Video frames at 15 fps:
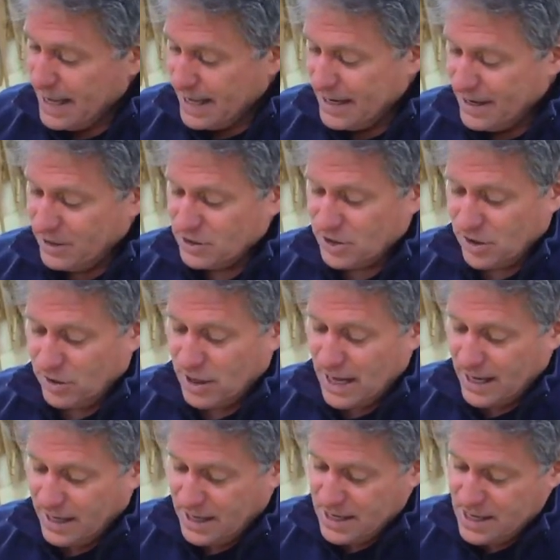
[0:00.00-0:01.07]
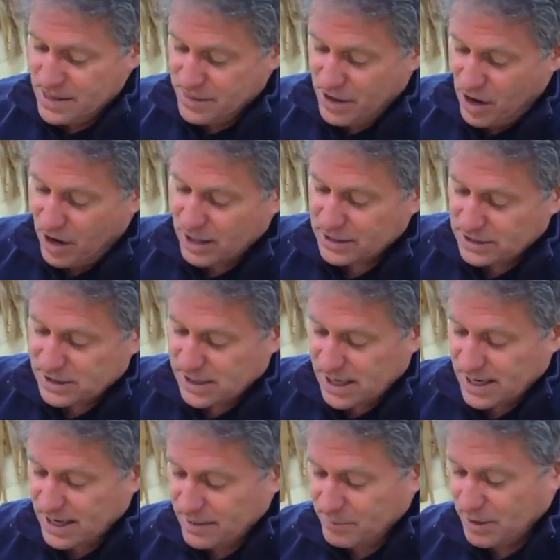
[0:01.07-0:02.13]
And I also like the heart
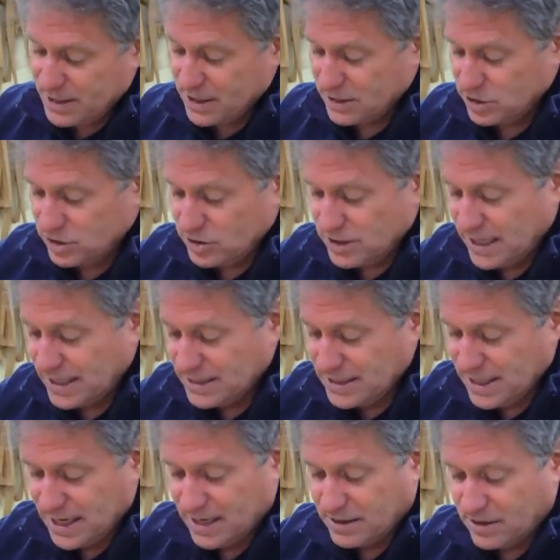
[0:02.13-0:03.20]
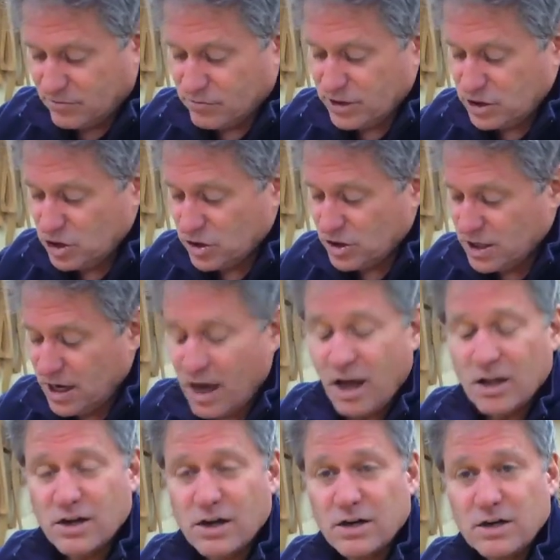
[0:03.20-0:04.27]
side because you tend to get the richer
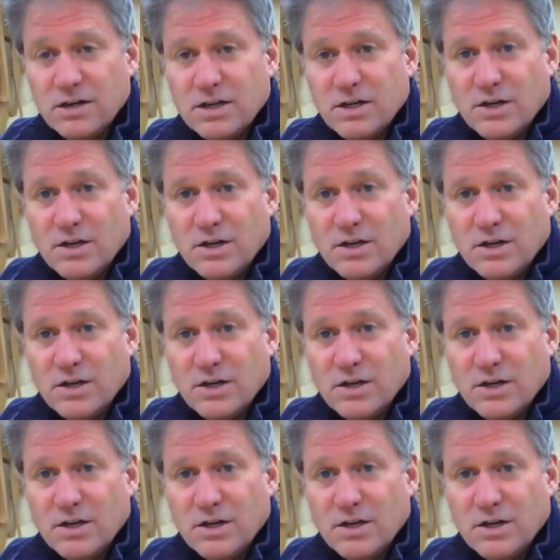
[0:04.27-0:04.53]
color